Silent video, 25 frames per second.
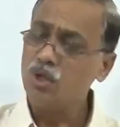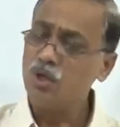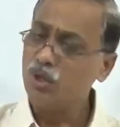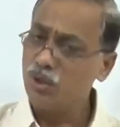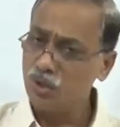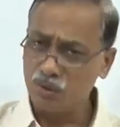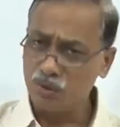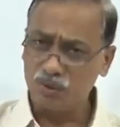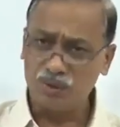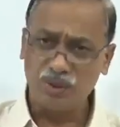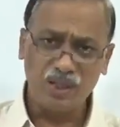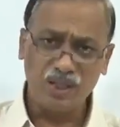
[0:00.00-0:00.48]

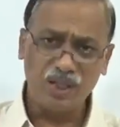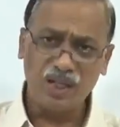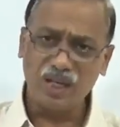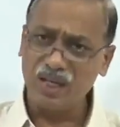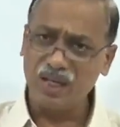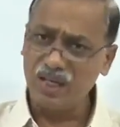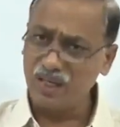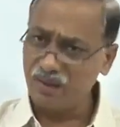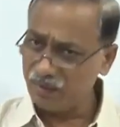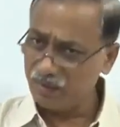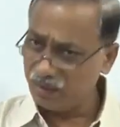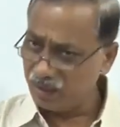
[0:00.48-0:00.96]
Do you think
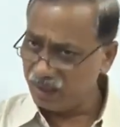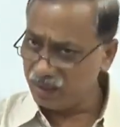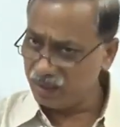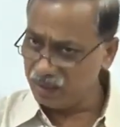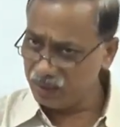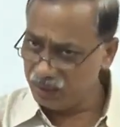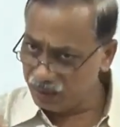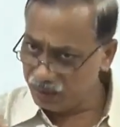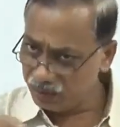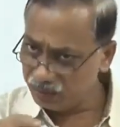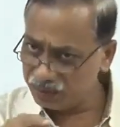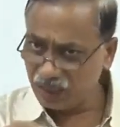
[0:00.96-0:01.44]
an
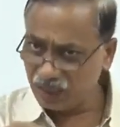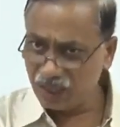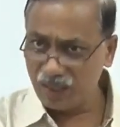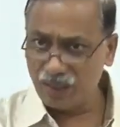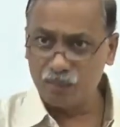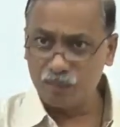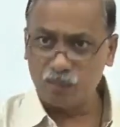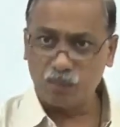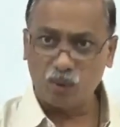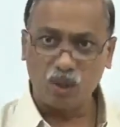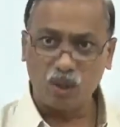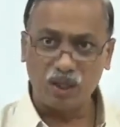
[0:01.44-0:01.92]
individual
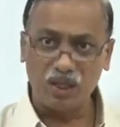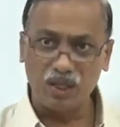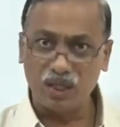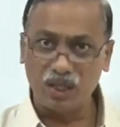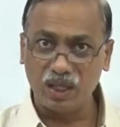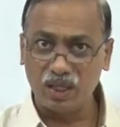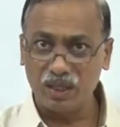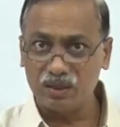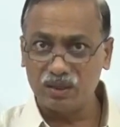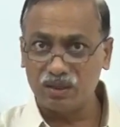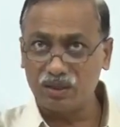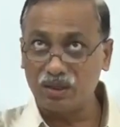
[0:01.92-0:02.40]
employee
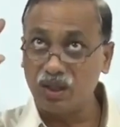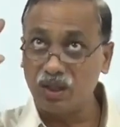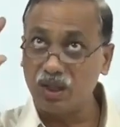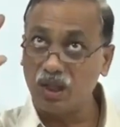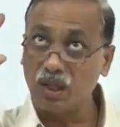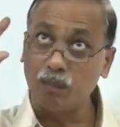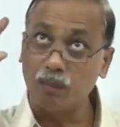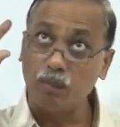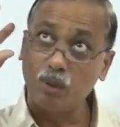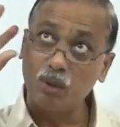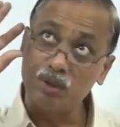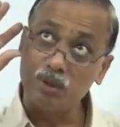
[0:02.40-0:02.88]
can
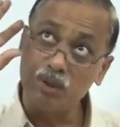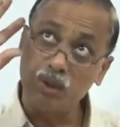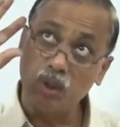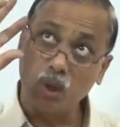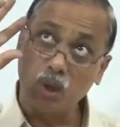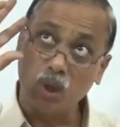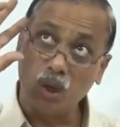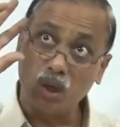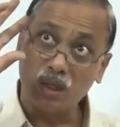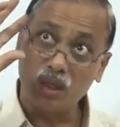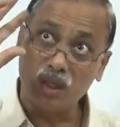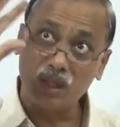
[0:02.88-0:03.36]
think about the
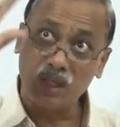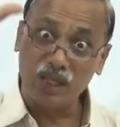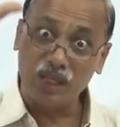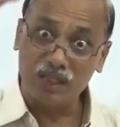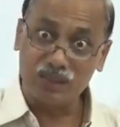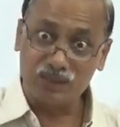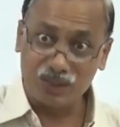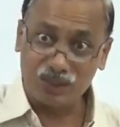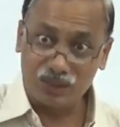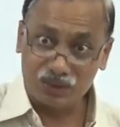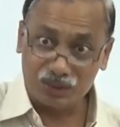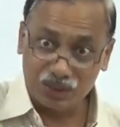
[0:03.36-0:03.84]

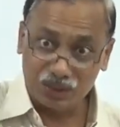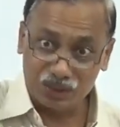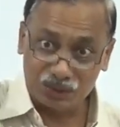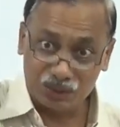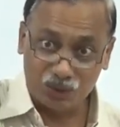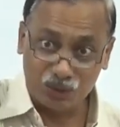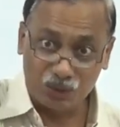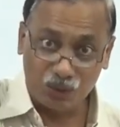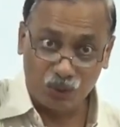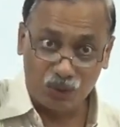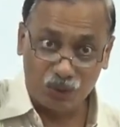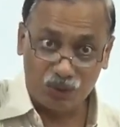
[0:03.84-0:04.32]
organization's
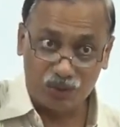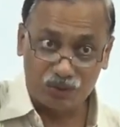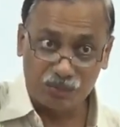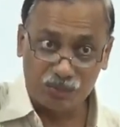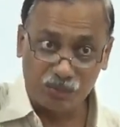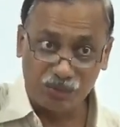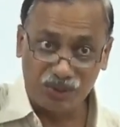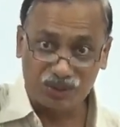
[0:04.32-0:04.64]
goals,